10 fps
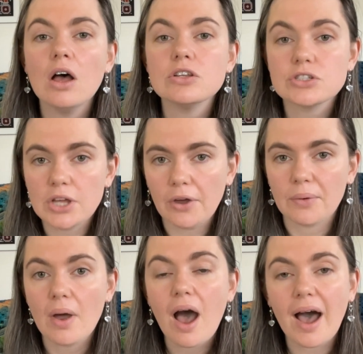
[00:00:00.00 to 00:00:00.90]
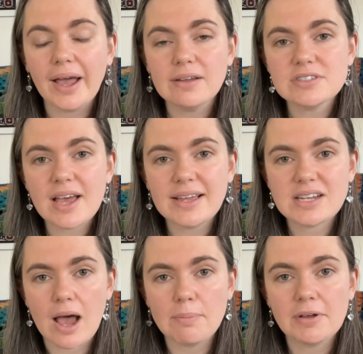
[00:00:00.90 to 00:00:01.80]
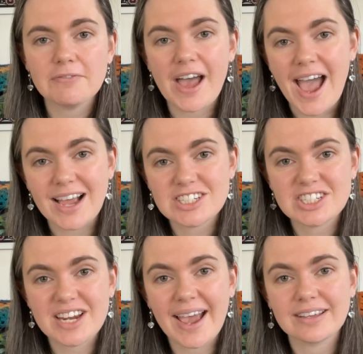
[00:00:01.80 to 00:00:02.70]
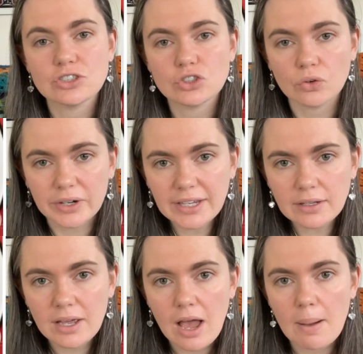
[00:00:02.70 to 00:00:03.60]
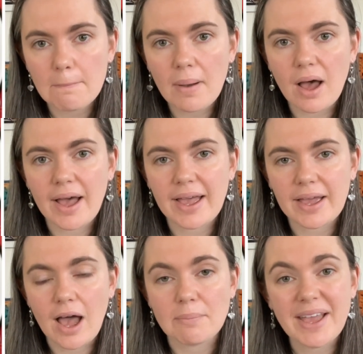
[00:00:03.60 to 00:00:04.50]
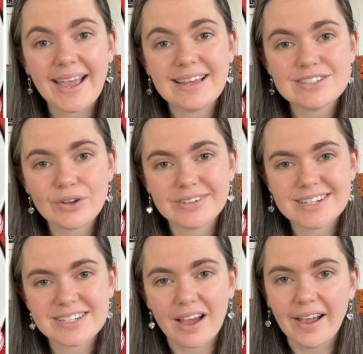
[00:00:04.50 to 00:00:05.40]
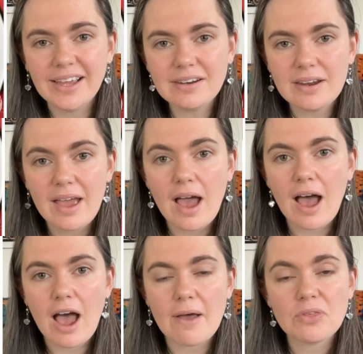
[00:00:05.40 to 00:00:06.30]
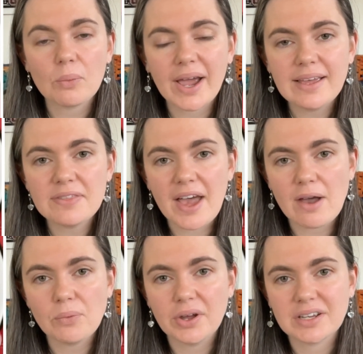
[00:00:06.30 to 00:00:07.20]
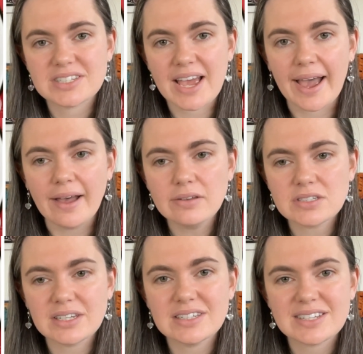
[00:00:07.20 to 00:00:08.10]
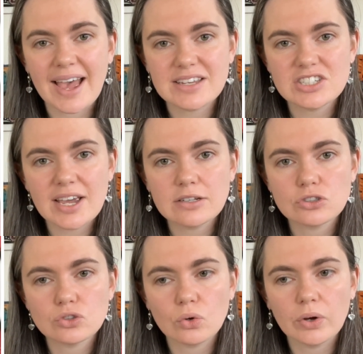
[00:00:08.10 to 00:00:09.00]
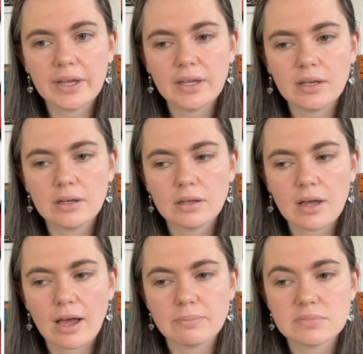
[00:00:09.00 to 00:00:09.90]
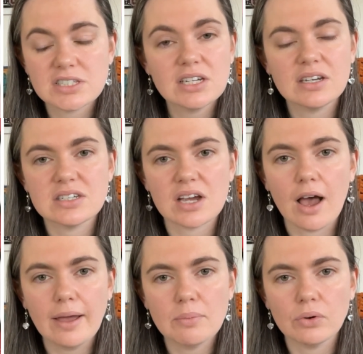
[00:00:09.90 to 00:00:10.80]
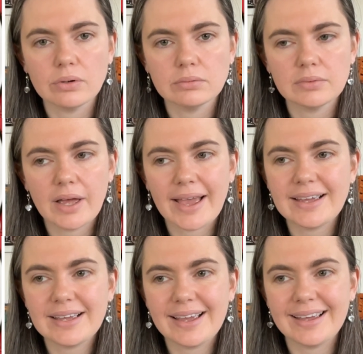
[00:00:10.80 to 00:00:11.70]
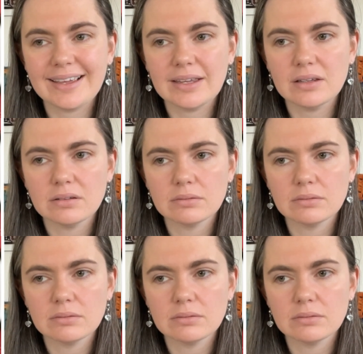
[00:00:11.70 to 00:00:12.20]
So I have signed up for #Joy by Hands On Design. The way that works out is #Joy Sydney time, or AEDT,